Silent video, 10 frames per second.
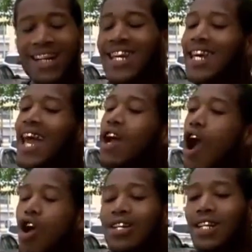Cause he
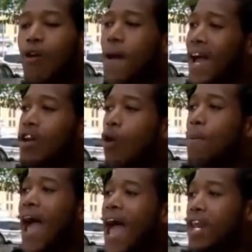can't hurt himself back
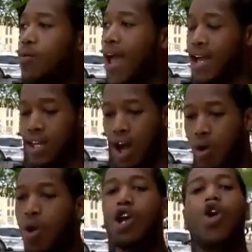in no paddy
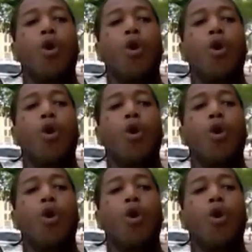wagon, yo.